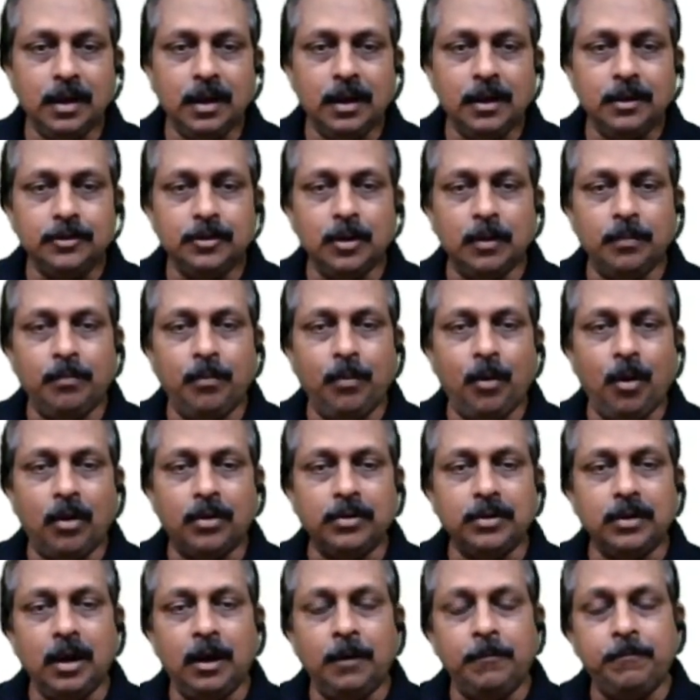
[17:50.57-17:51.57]
So, born
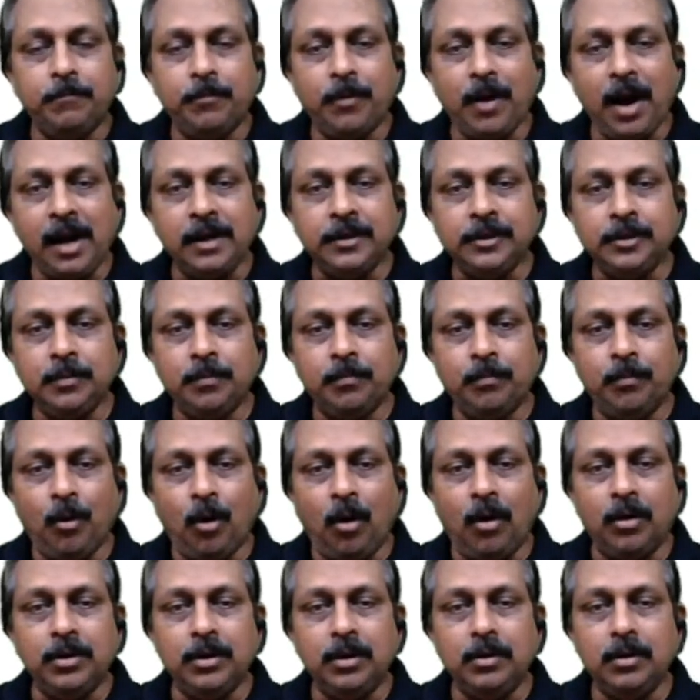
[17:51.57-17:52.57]
a fact
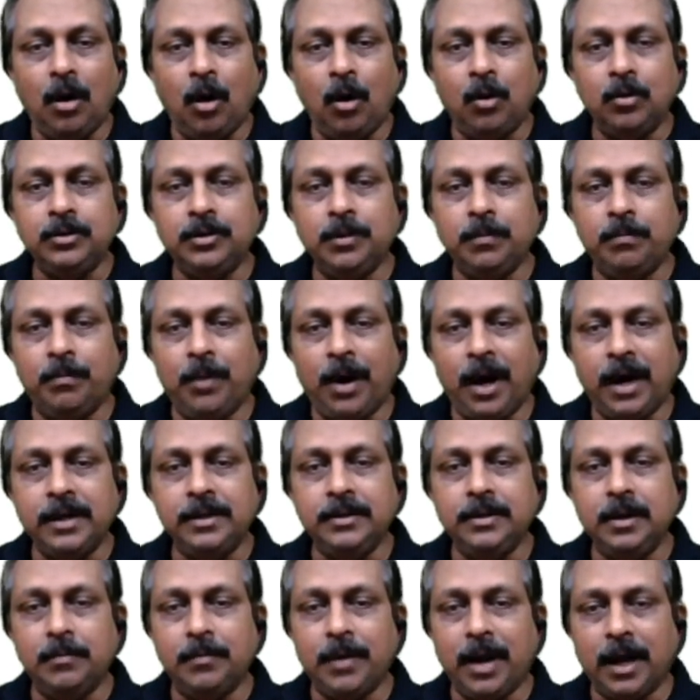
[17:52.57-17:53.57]
born out by
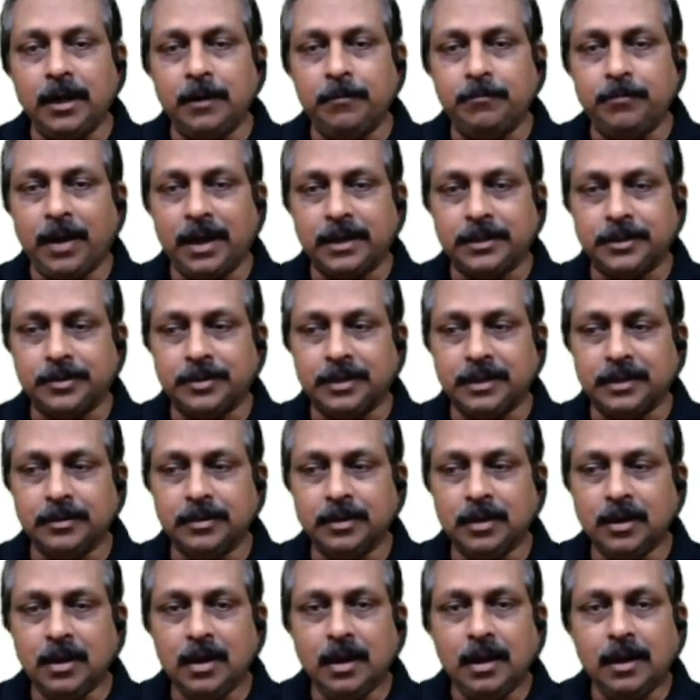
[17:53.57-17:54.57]
the manufacturing,
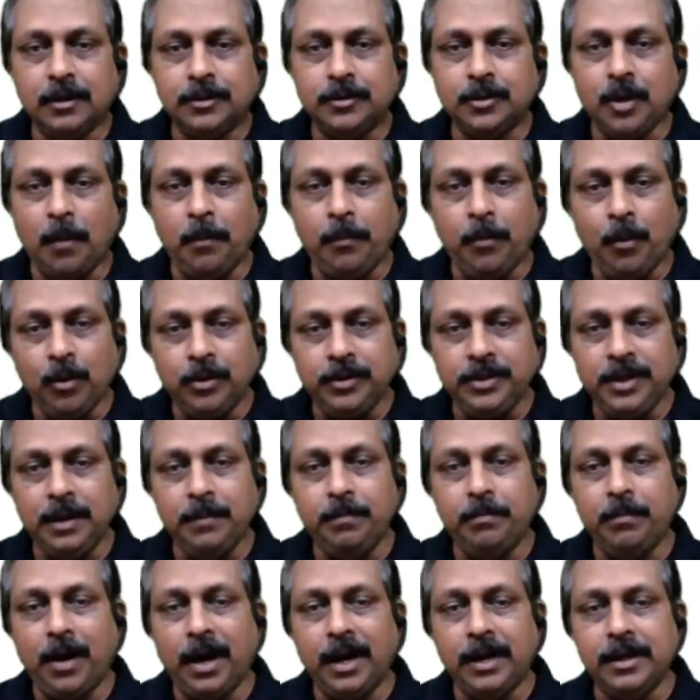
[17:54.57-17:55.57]

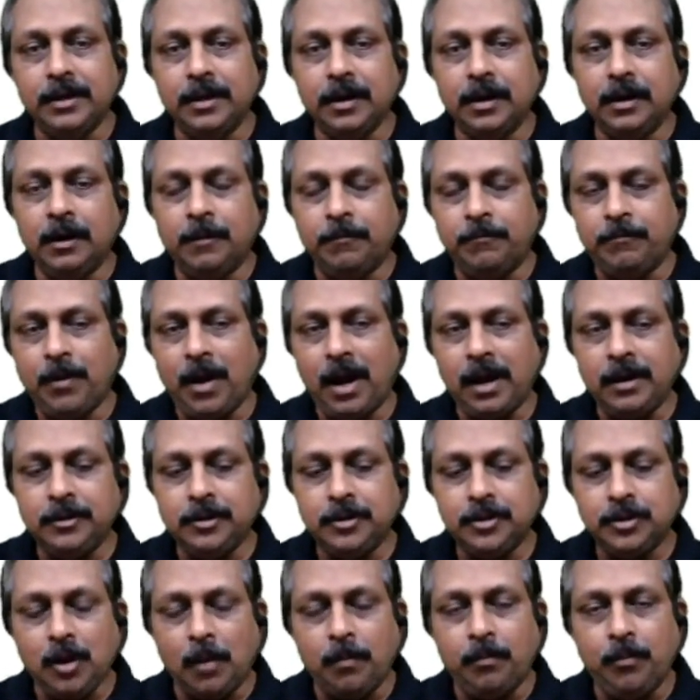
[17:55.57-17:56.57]
supported by a fact
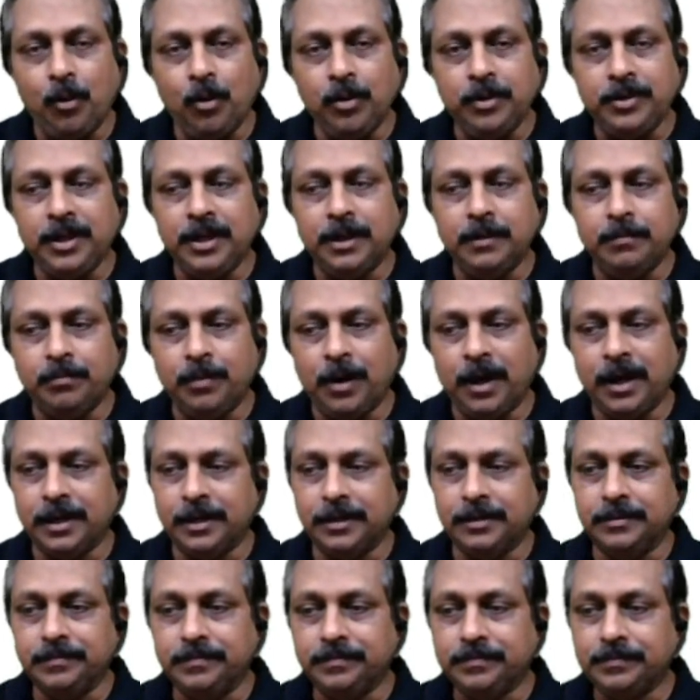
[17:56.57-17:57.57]
supported by.
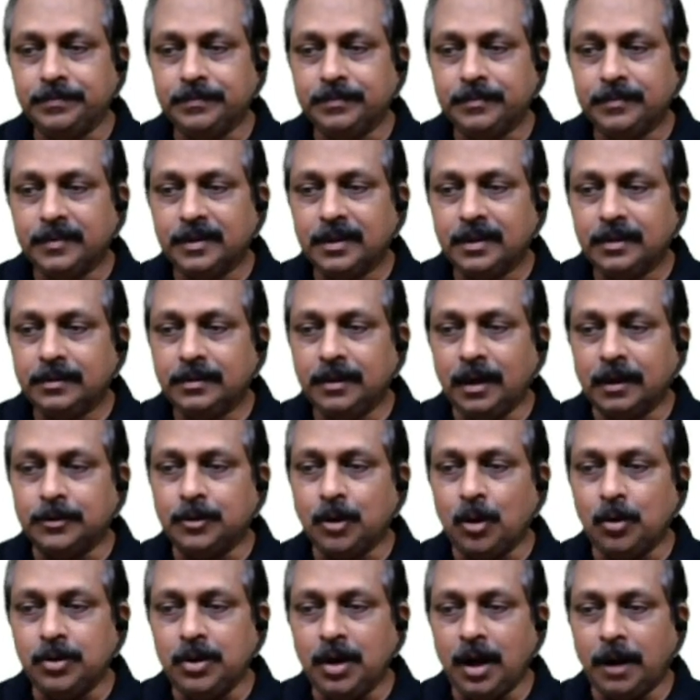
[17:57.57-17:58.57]
That's
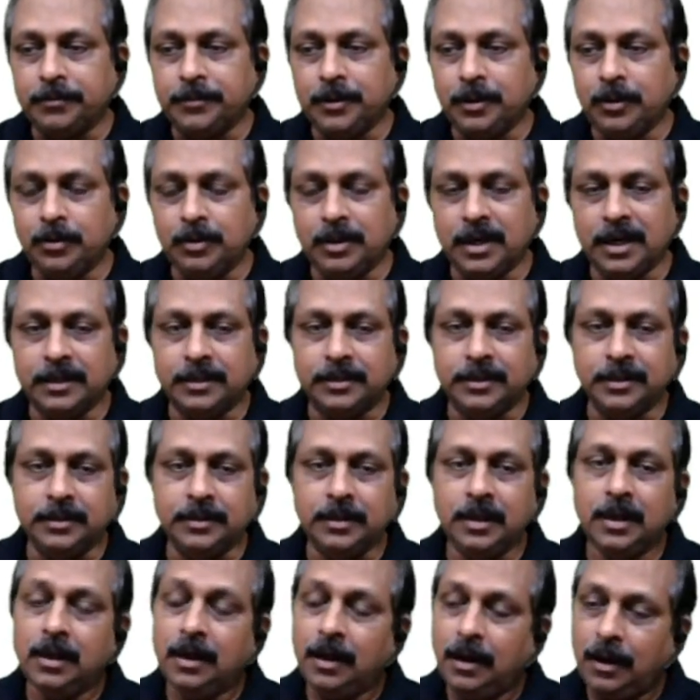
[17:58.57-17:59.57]
how you have to look at it.
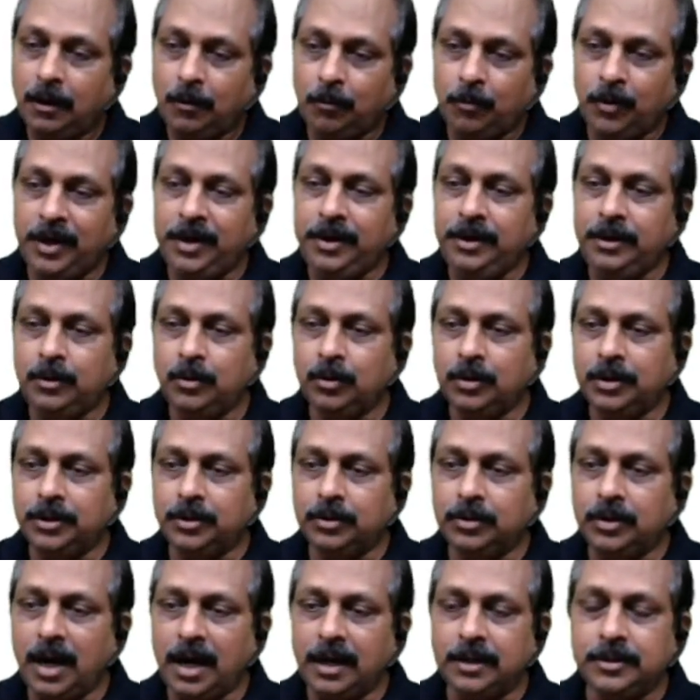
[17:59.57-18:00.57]
Very good. You
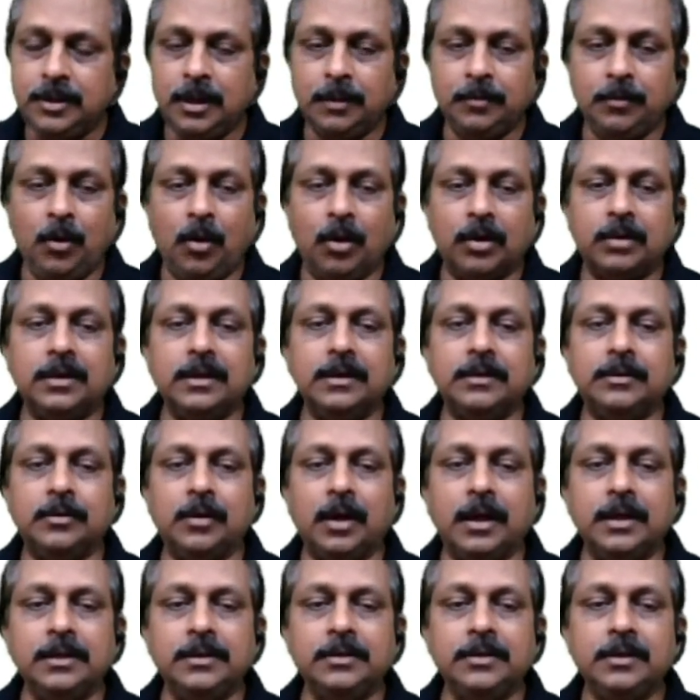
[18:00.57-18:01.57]
guys have got it
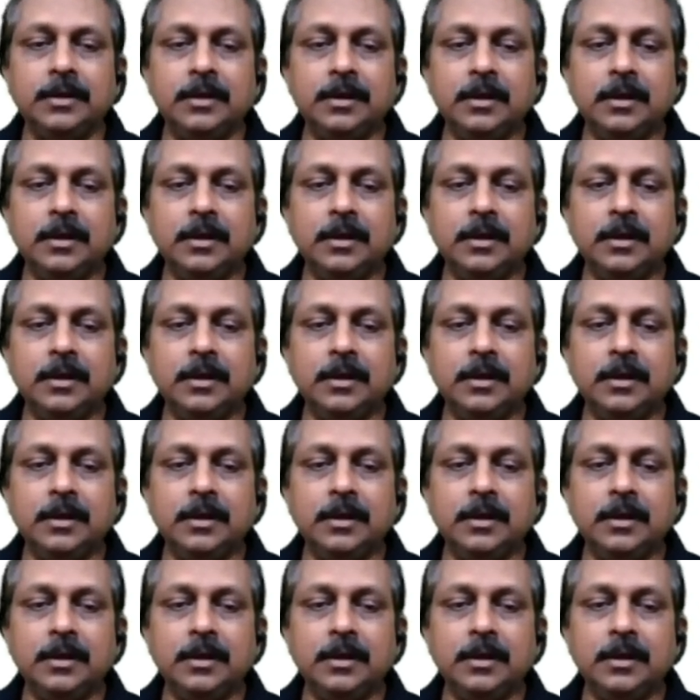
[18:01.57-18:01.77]
right.